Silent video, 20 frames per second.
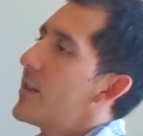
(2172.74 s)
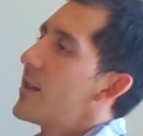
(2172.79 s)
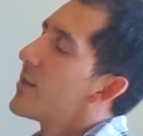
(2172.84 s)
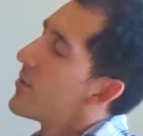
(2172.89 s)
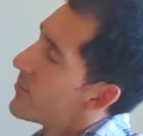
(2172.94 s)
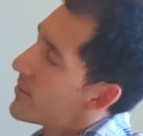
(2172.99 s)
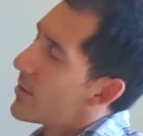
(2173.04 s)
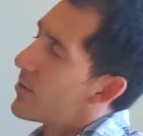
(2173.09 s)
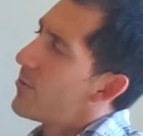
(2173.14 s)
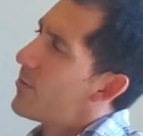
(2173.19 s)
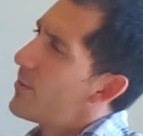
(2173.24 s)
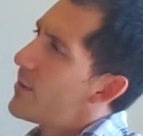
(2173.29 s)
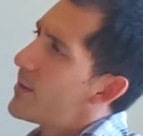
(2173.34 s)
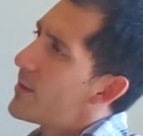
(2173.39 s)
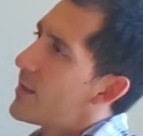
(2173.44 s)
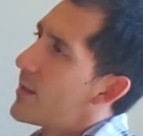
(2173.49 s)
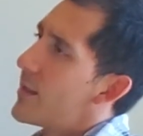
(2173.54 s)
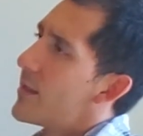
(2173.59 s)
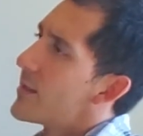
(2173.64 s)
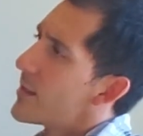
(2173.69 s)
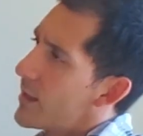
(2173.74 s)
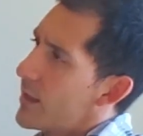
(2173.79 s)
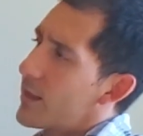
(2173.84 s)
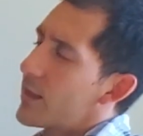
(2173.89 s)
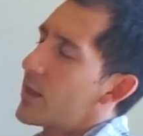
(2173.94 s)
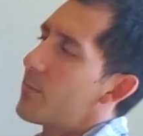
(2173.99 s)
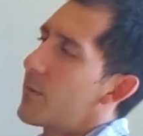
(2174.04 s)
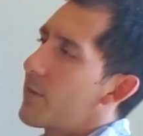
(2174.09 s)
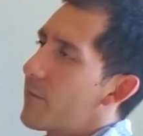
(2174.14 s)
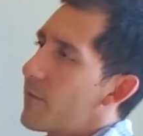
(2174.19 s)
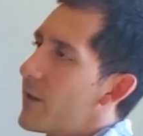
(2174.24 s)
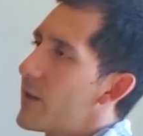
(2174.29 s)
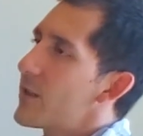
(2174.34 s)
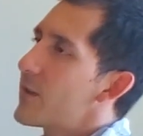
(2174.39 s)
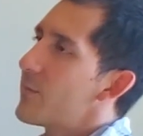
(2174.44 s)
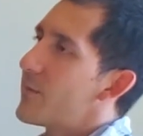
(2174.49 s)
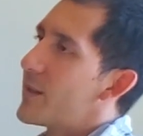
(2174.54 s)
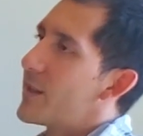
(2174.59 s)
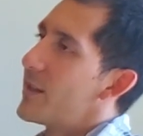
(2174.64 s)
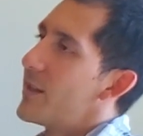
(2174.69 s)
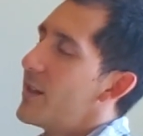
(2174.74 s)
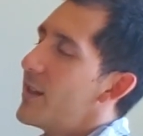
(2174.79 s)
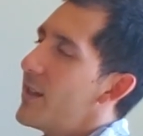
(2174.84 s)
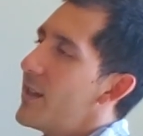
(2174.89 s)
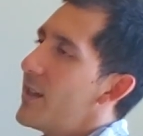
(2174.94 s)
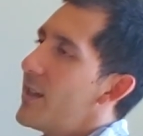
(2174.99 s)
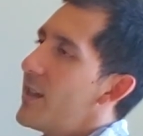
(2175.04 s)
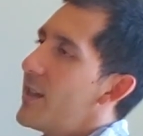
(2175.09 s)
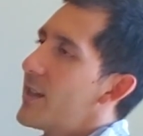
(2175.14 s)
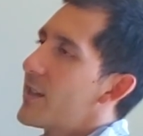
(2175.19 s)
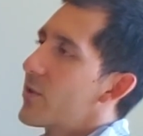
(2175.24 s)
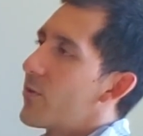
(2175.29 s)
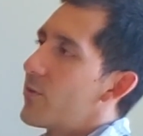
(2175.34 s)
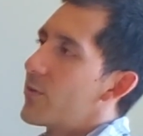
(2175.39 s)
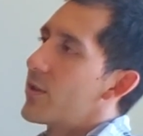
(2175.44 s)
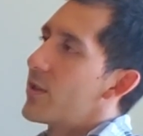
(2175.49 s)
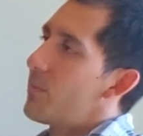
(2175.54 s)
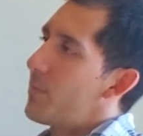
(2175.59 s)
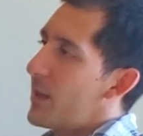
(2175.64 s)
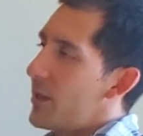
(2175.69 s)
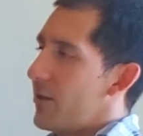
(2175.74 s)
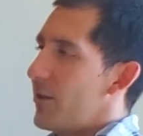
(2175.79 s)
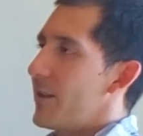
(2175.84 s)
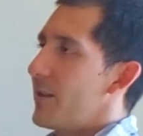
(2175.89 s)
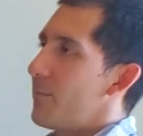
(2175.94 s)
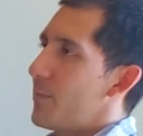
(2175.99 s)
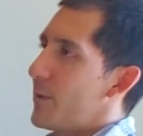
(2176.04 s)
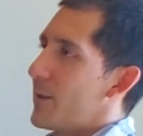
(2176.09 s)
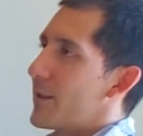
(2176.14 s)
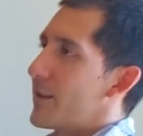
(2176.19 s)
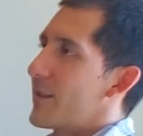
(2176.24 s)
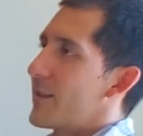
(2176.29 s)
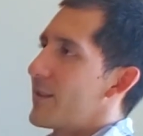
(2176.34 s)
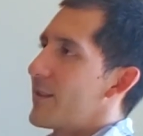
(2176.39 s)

I was like, who is it? And it said incoming freshman going to the Paralympics.